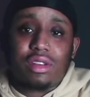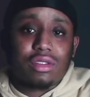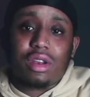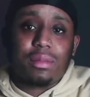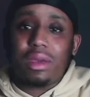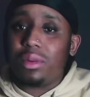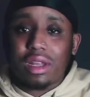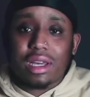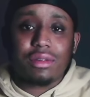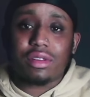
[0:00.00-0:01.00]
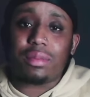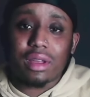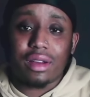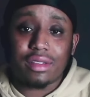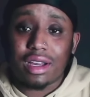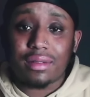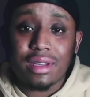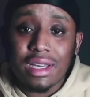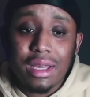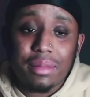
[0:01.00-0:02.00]
it's going to be when it comes to playoff time.
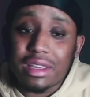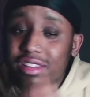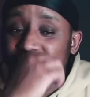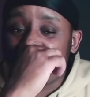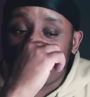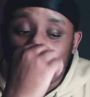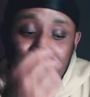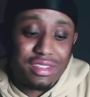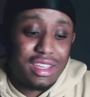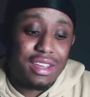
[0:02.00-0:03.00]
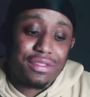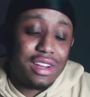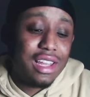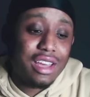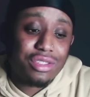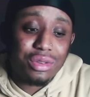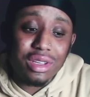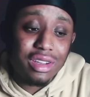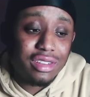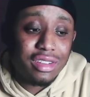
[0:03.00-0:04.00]
Because listen, we've seen for the last two
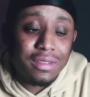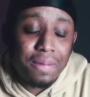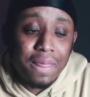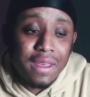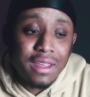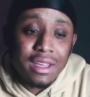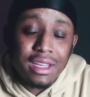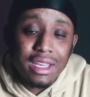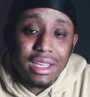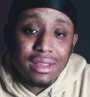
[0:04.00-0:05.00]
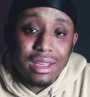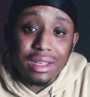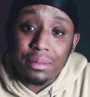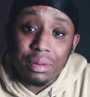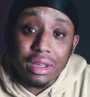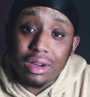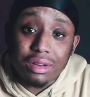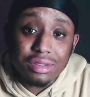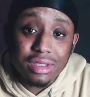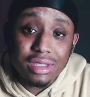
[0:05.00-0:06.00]
years, in the
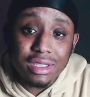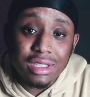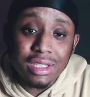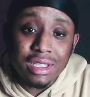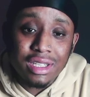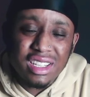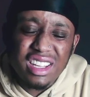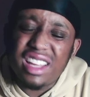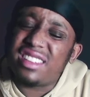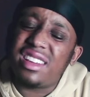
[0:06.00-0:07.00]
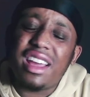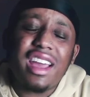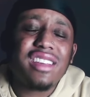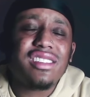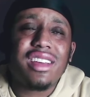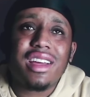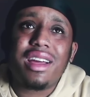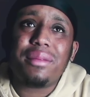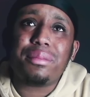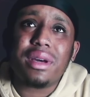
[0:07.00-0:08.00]
playoffs. Except actually,
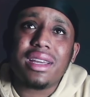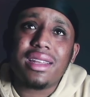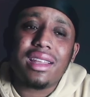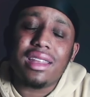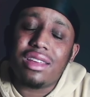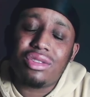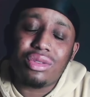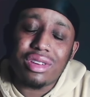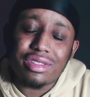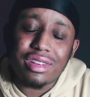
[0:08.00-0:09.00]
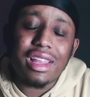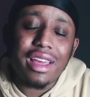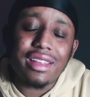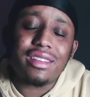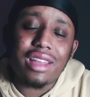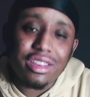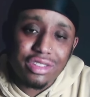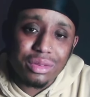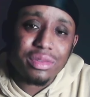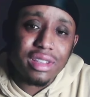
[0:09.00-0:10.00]
I'm bugging. Not last two years. The la-
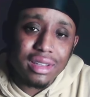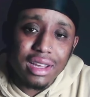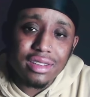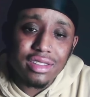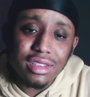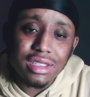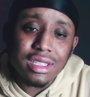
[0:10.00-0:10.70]
last year, we seen last year.